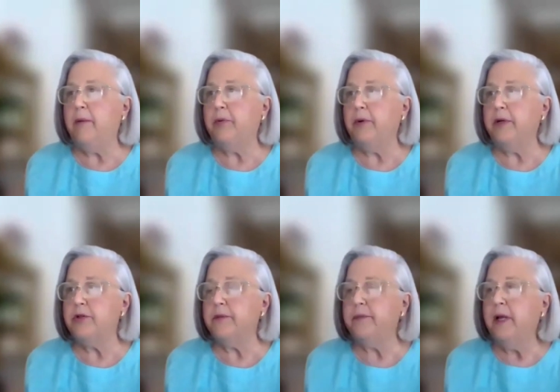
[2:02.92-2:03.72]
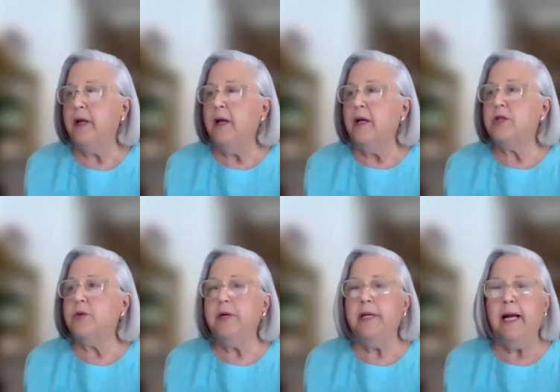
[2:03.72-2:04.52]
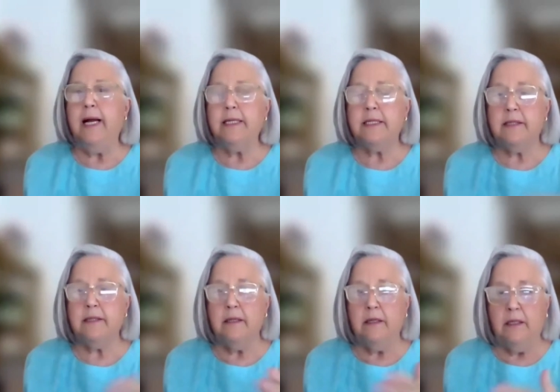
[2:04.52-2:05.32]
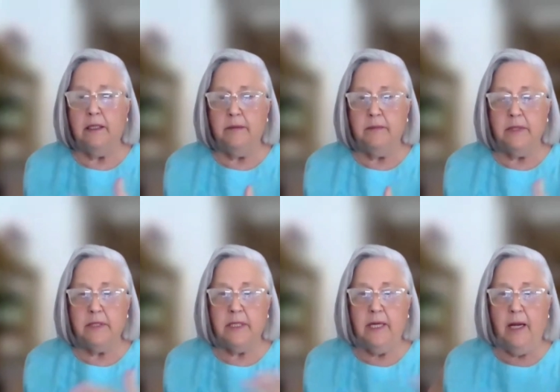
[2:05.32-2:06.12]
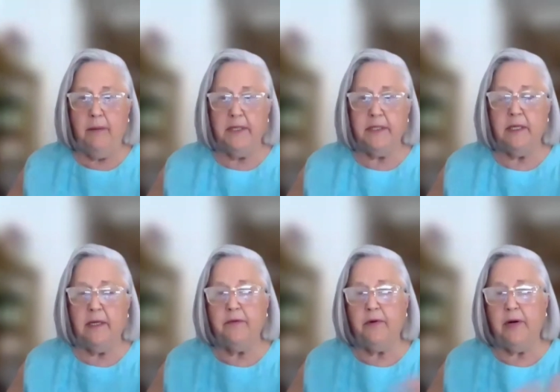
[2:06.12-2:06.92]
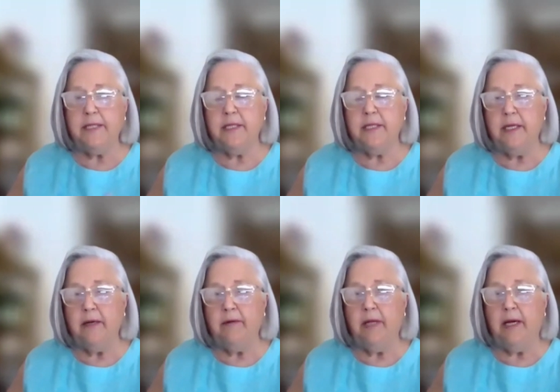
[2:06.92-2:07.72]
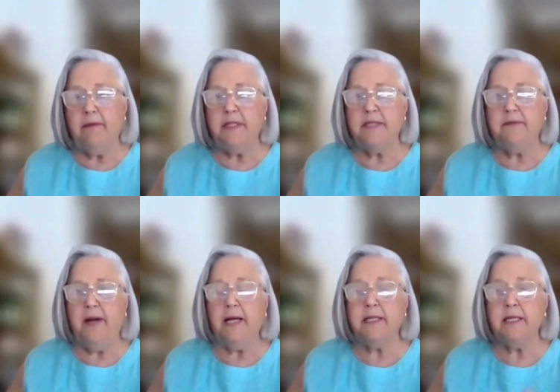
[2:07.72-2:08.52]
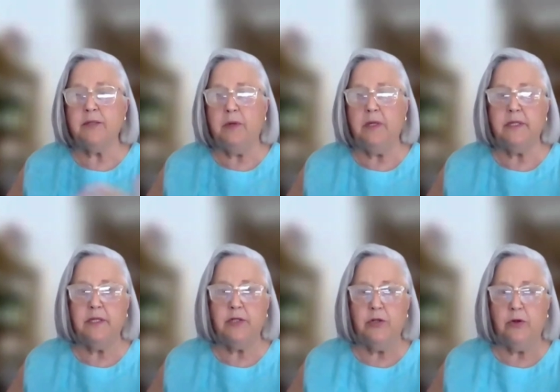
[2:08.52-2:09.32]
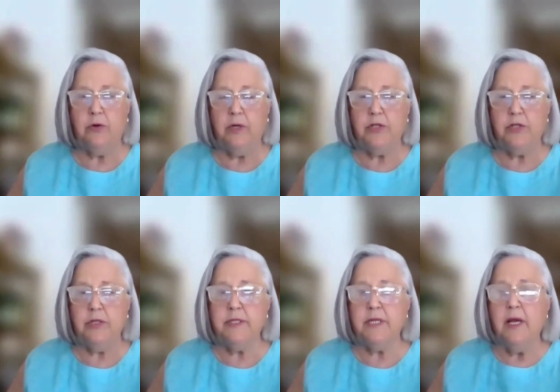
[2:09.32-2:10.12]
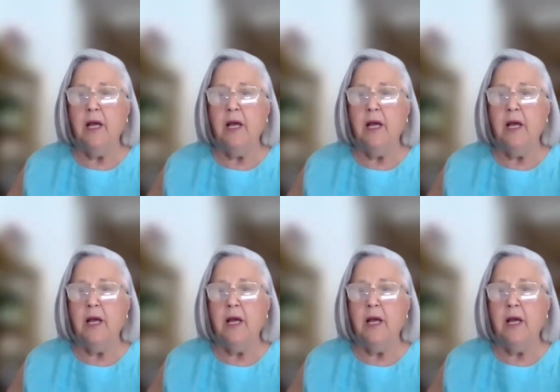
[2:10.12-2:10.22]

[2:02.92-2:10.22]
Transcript: operation. So we're going to ask to comment on the veracity of a lot of these facts, as well as additional questions.